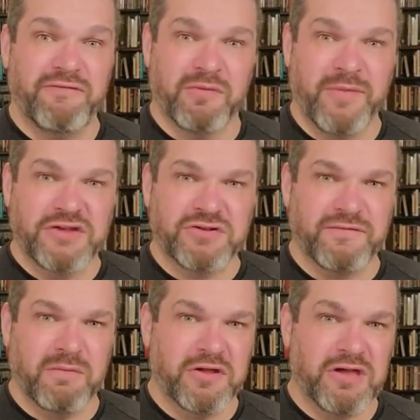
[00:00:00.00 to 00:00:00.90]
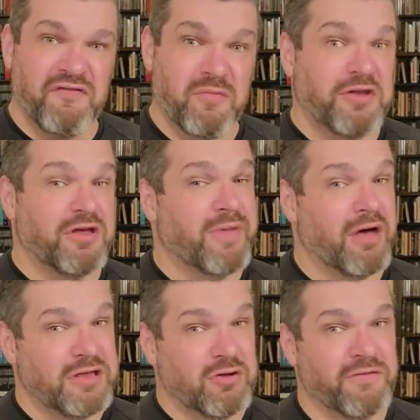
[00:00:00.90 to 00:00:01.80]
information from the government
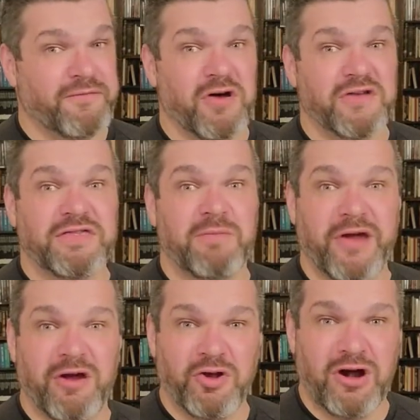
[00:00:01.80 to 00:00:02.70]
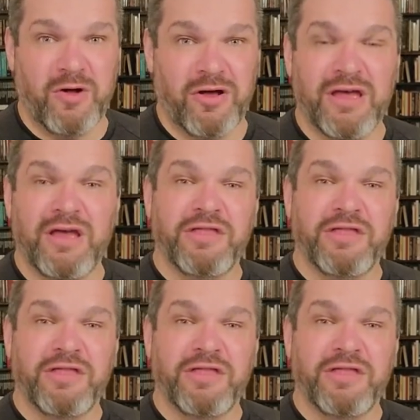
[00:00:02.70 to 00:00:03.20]
about UFOs and the paranormal